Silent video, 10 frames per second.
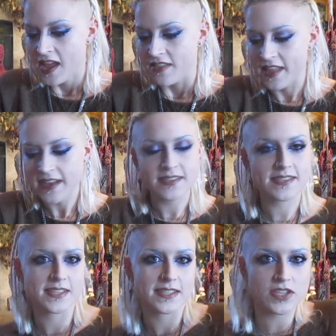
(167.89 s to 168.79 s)

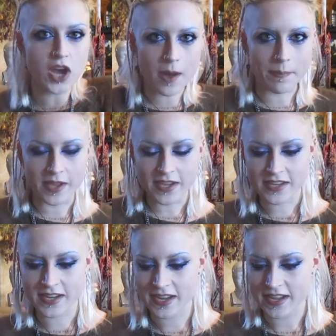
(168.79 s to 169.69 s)
next topic
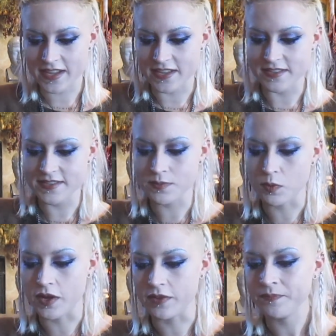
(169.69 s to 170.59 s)
is
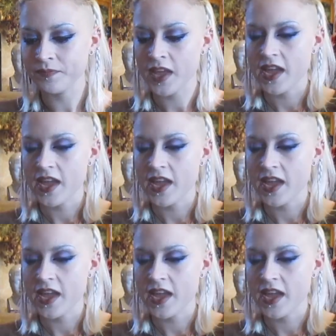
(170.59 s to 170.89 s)
well